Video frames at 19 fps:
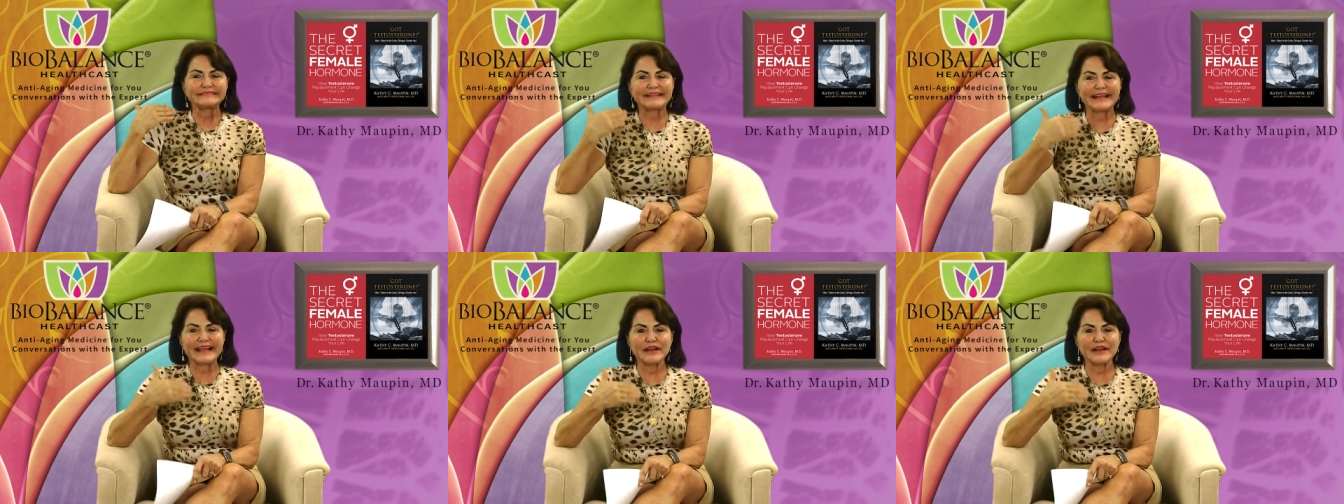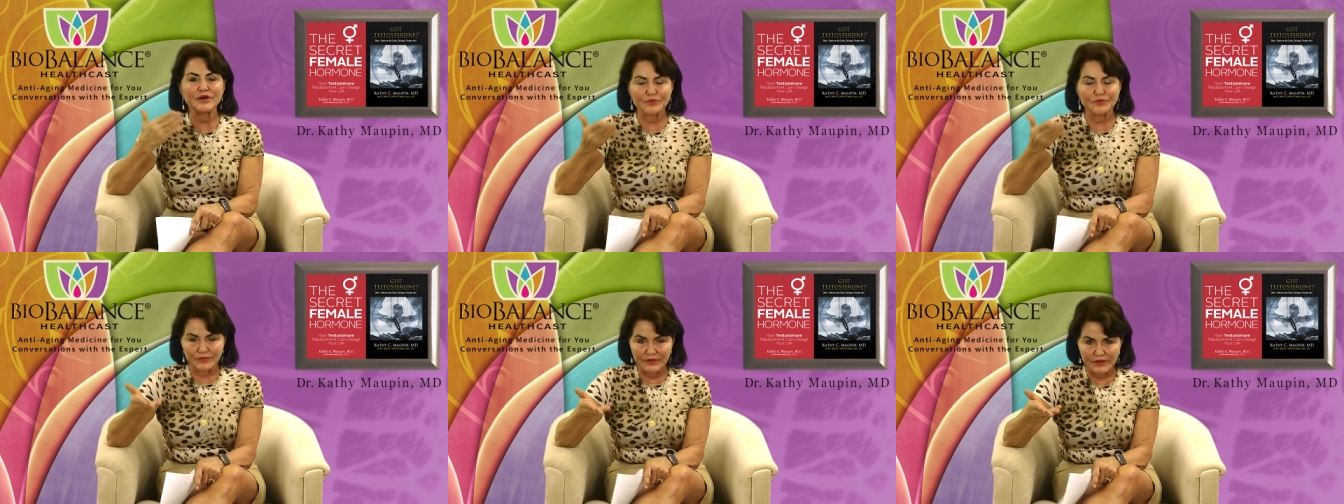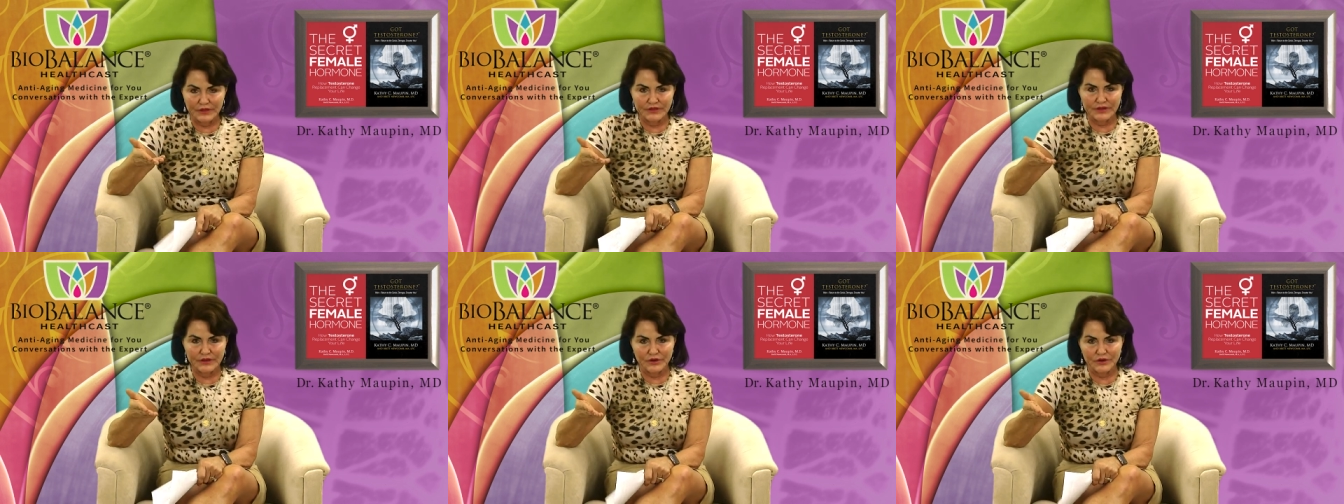they don't
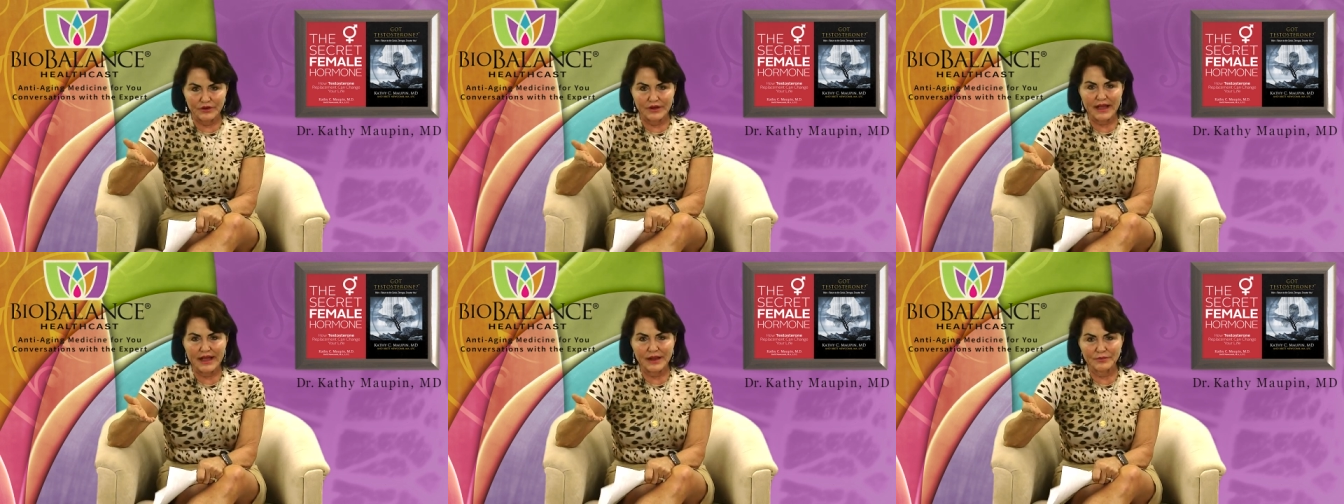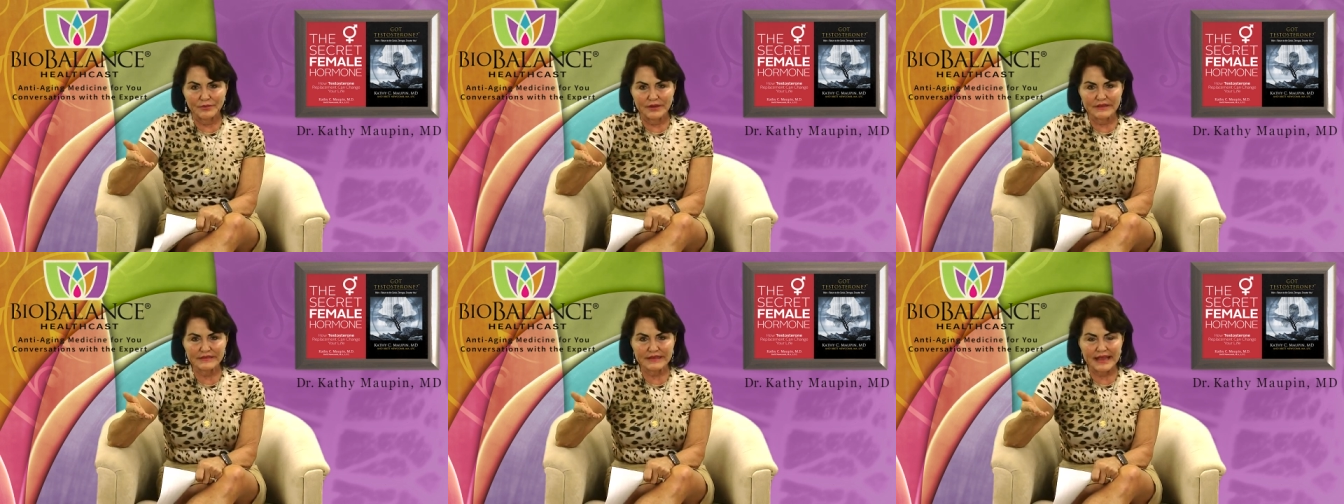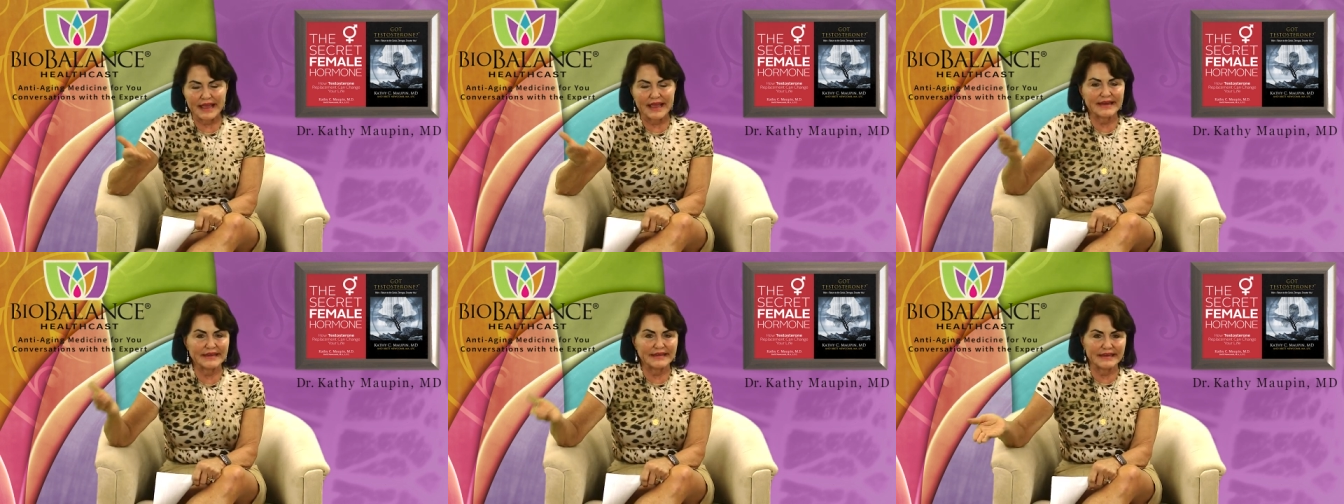feel that you're at high risk
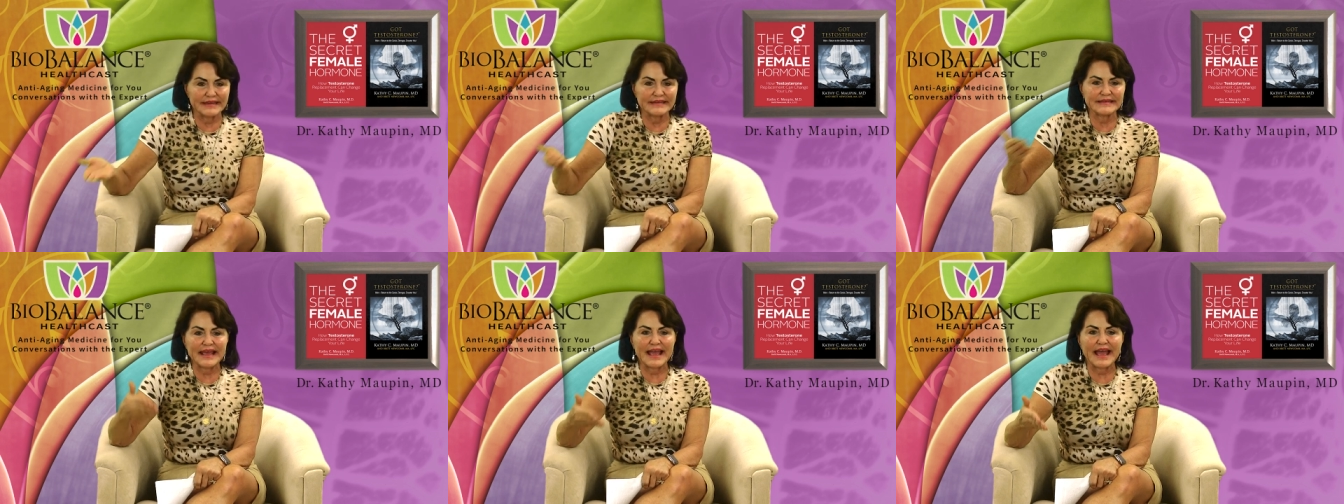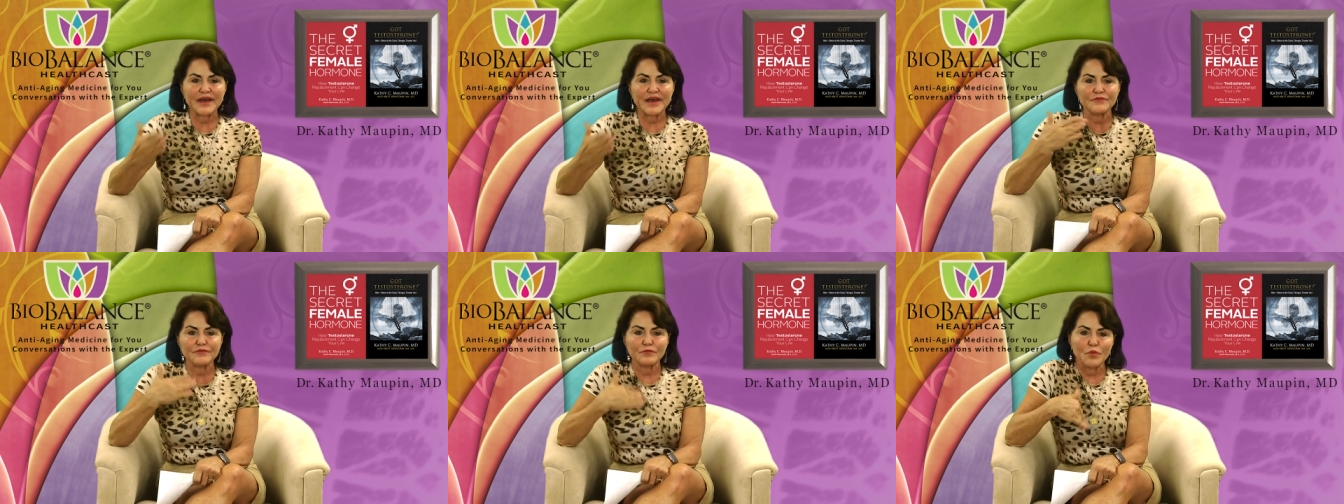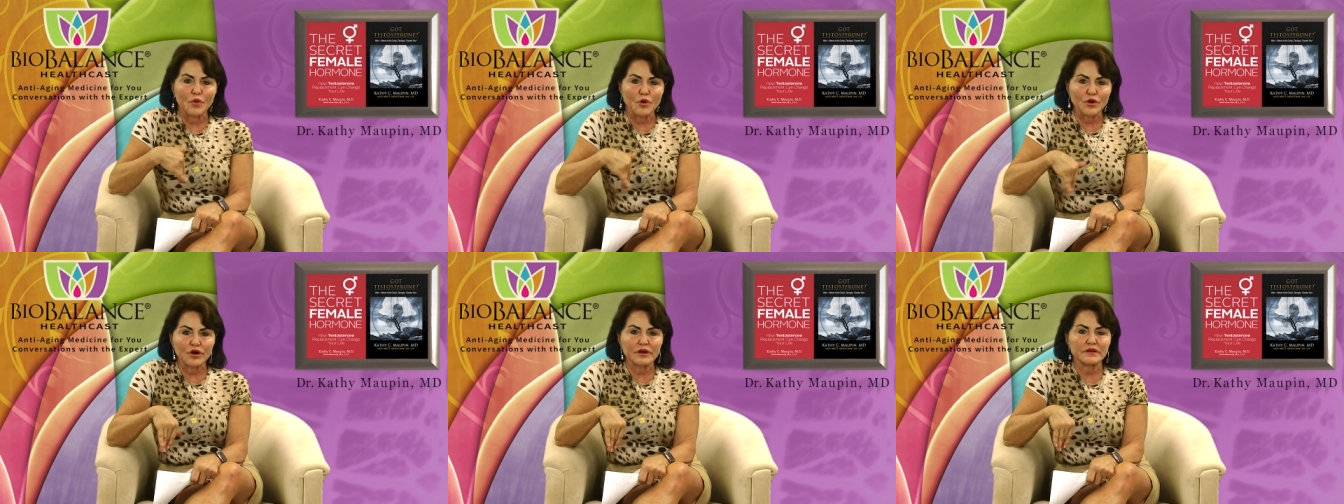and need to have
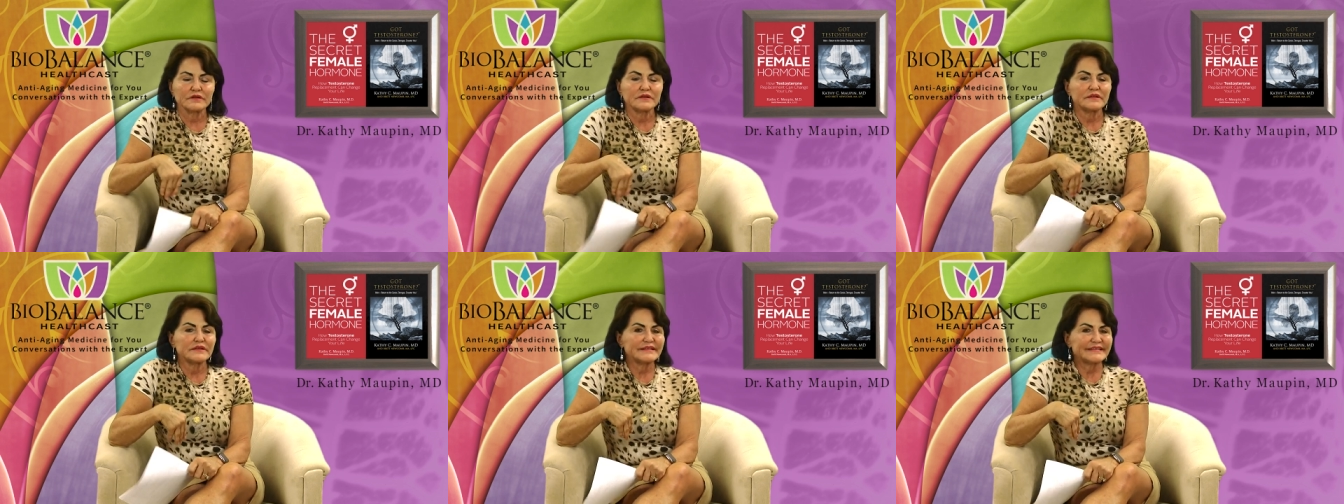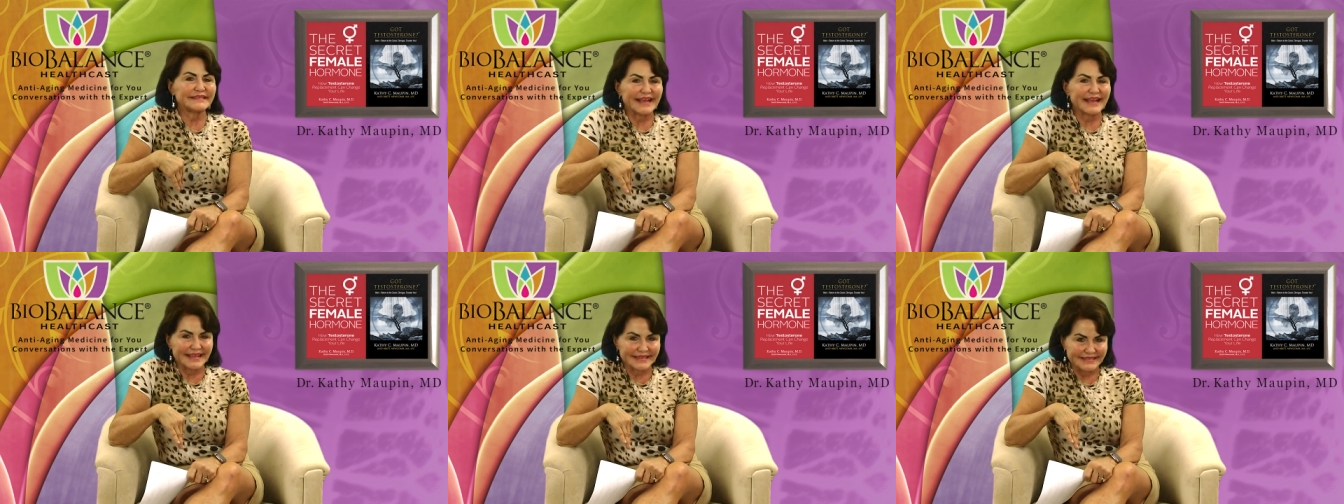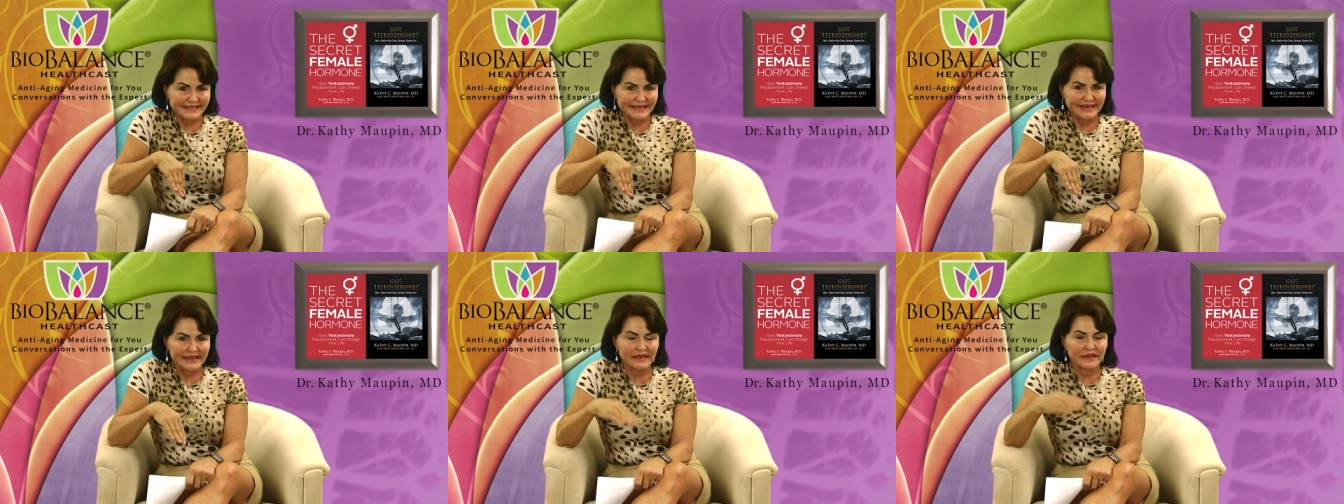more
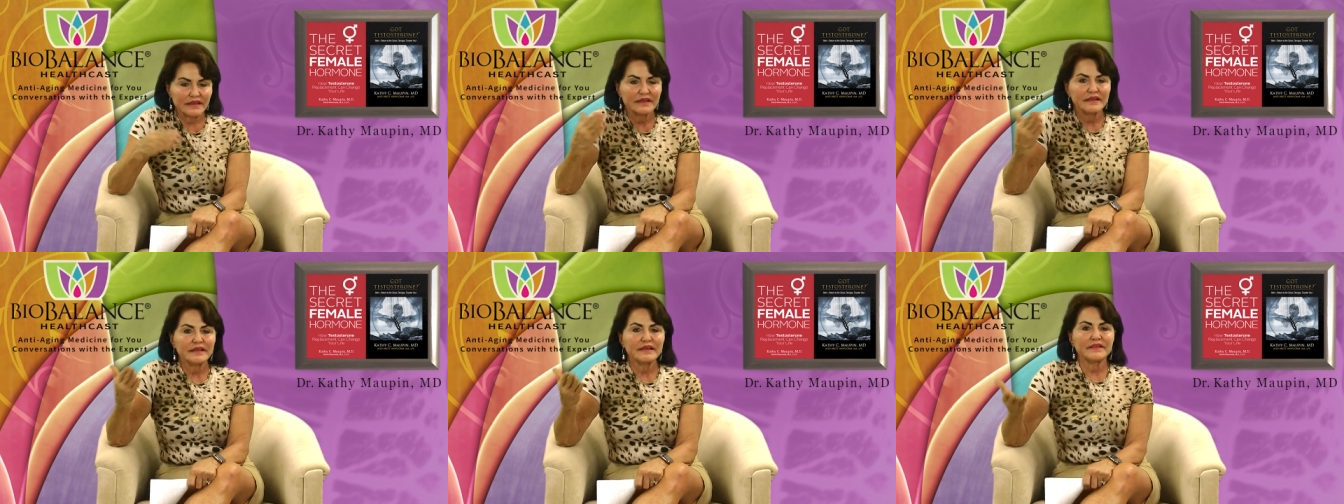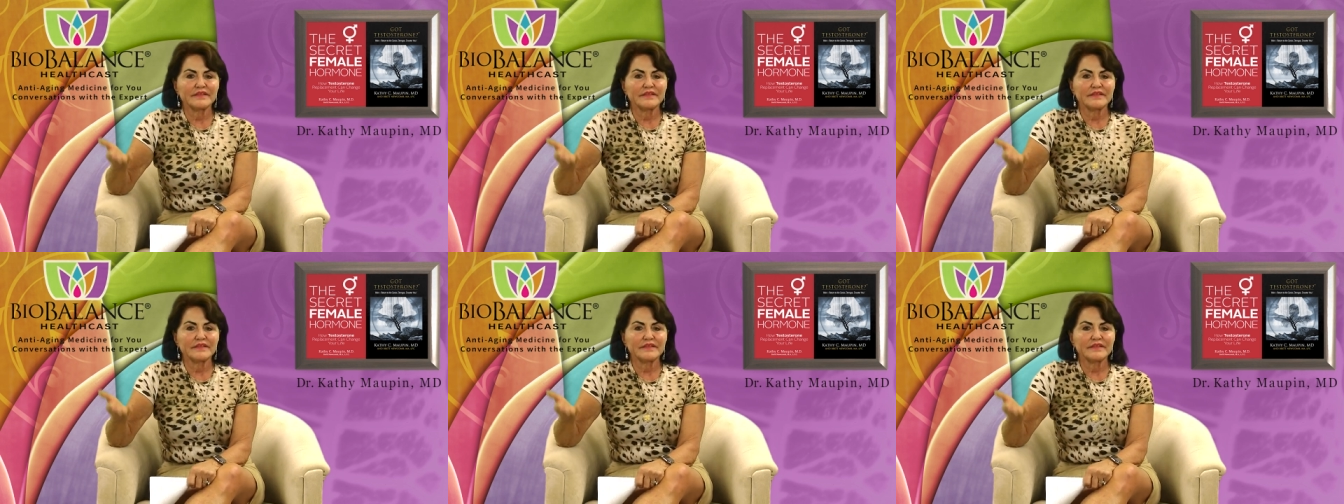testing